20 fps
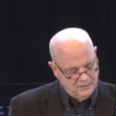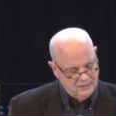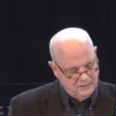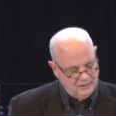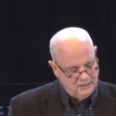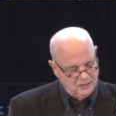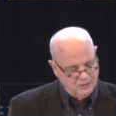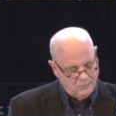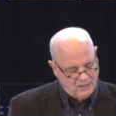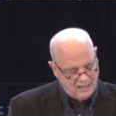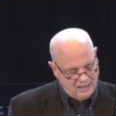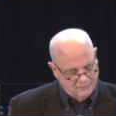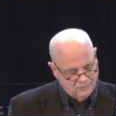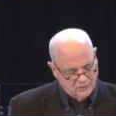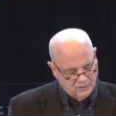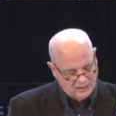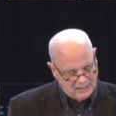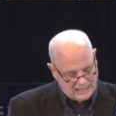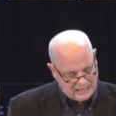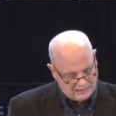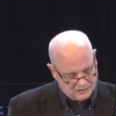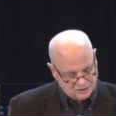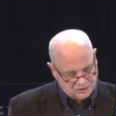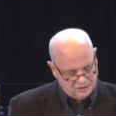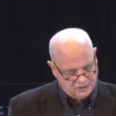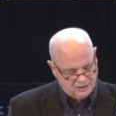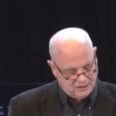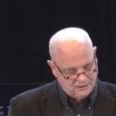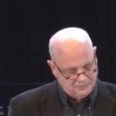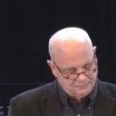into
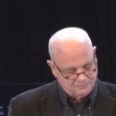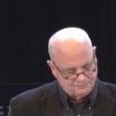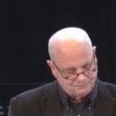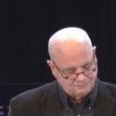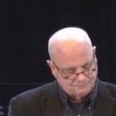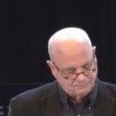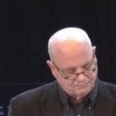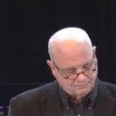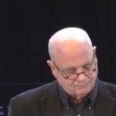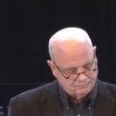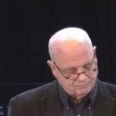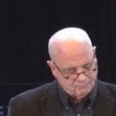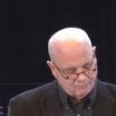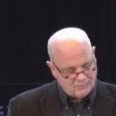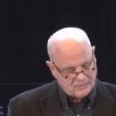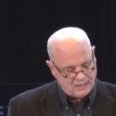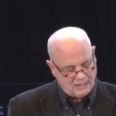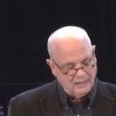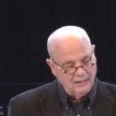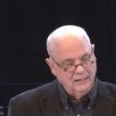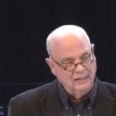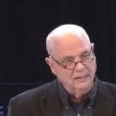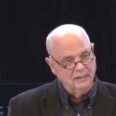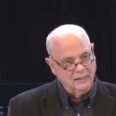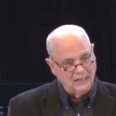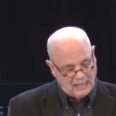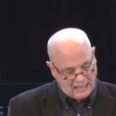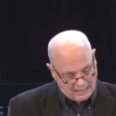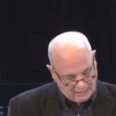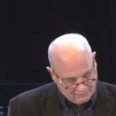everlasting
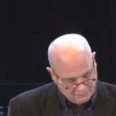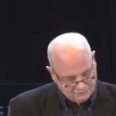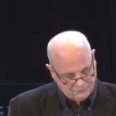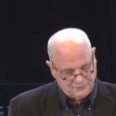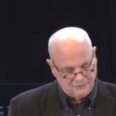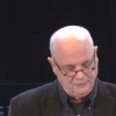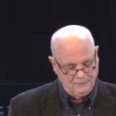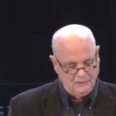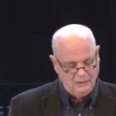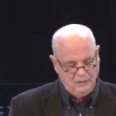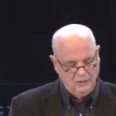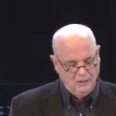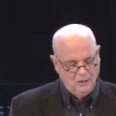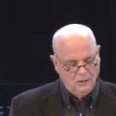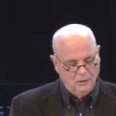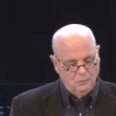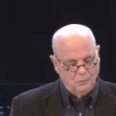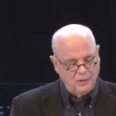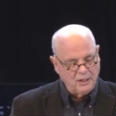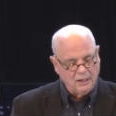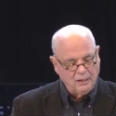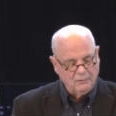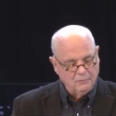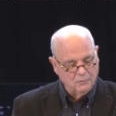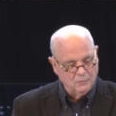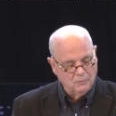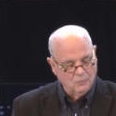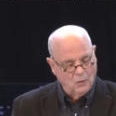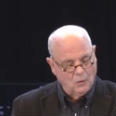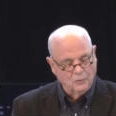life. We
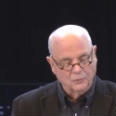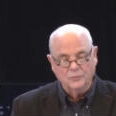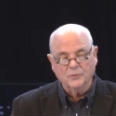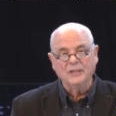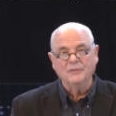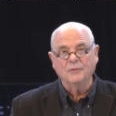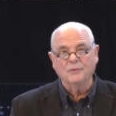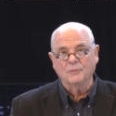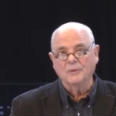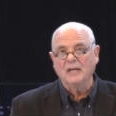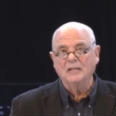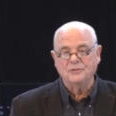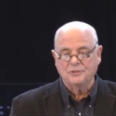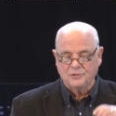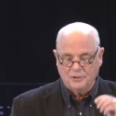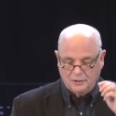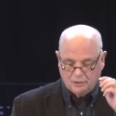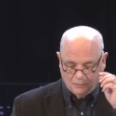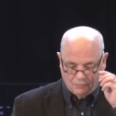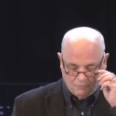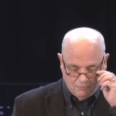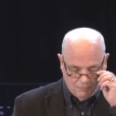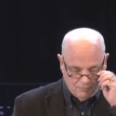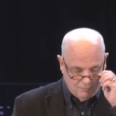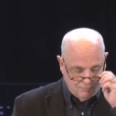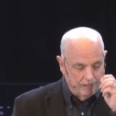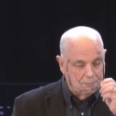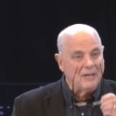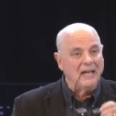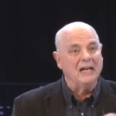won't read the rest of the
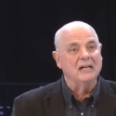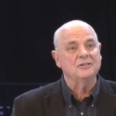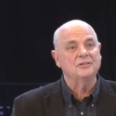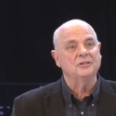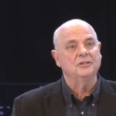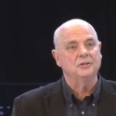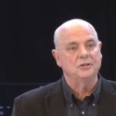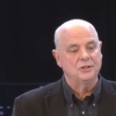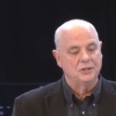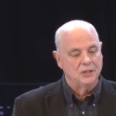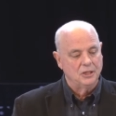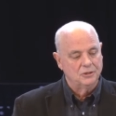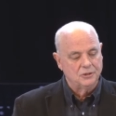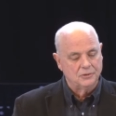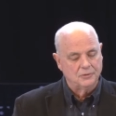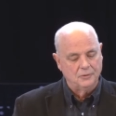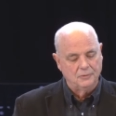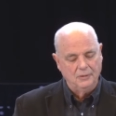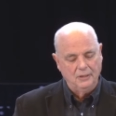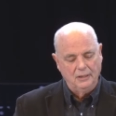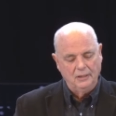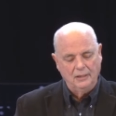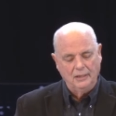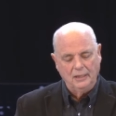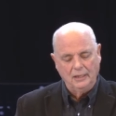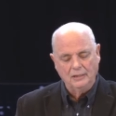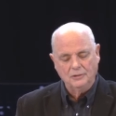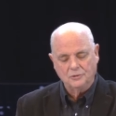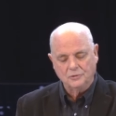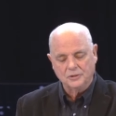passage just in
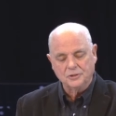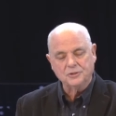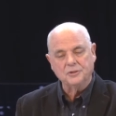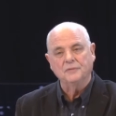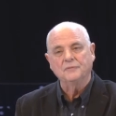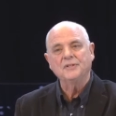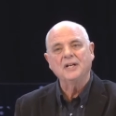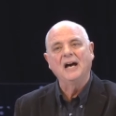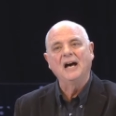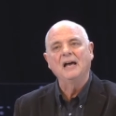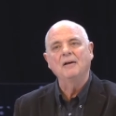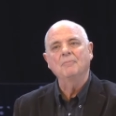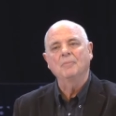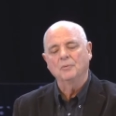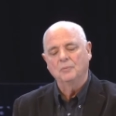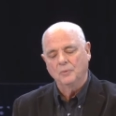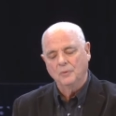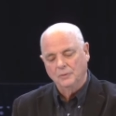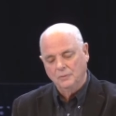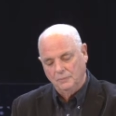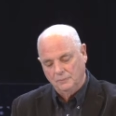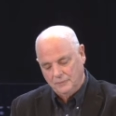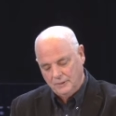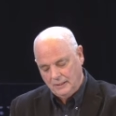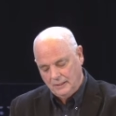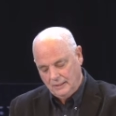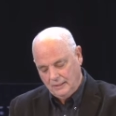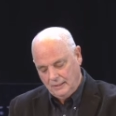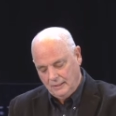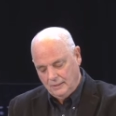the interest of time, but we'll
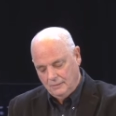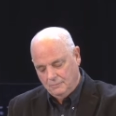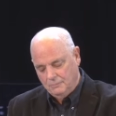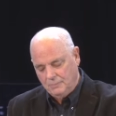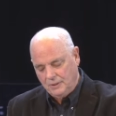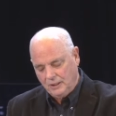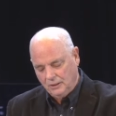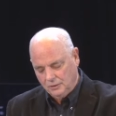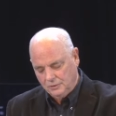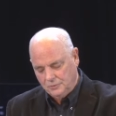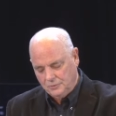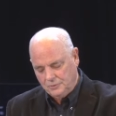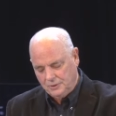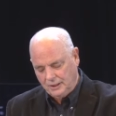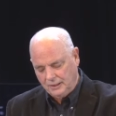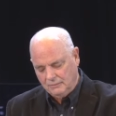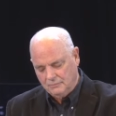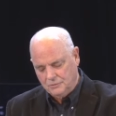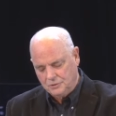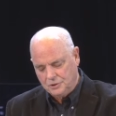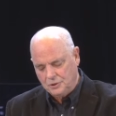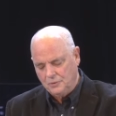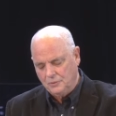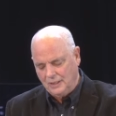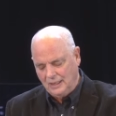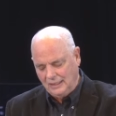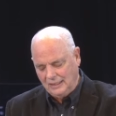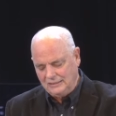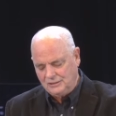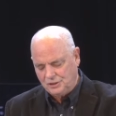be alluding to
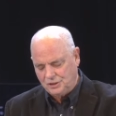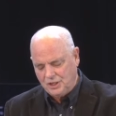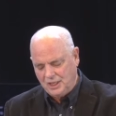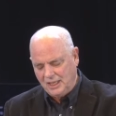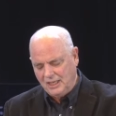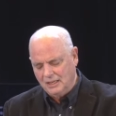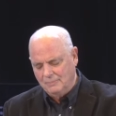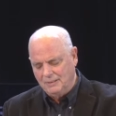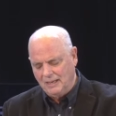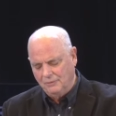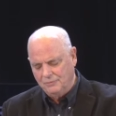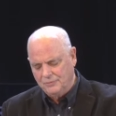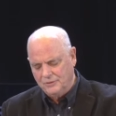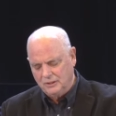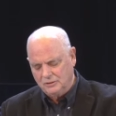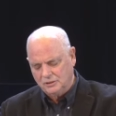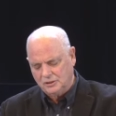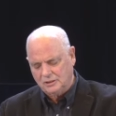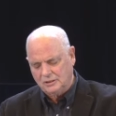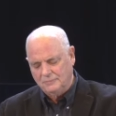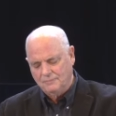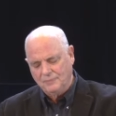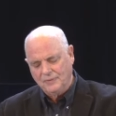that. Let's think about this